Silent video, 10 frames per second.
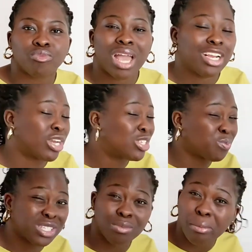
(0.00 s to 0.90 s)
I try to
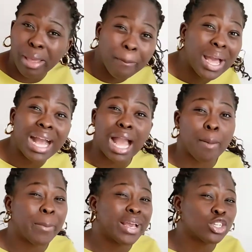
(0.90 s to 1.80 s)
put him on my back
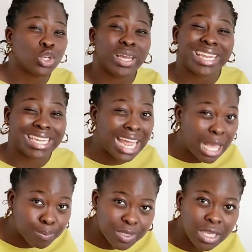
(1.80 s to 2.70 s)
and make sure he
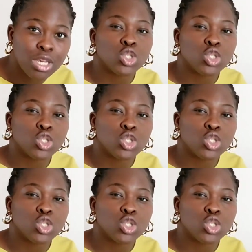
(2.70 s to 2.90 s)
naps.